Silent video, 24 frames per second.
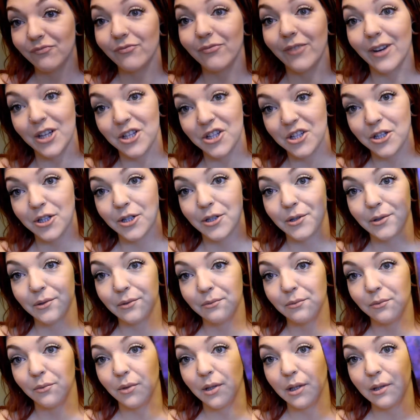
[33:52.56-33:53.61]
Vice 2,
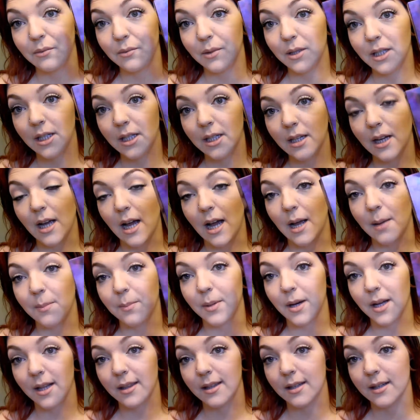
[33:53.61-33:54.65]
what? I
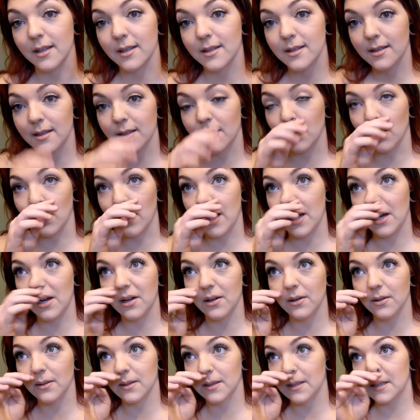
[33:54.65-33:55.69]
bought this
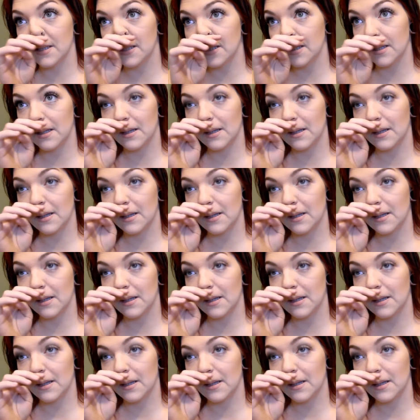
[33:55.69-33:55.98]
around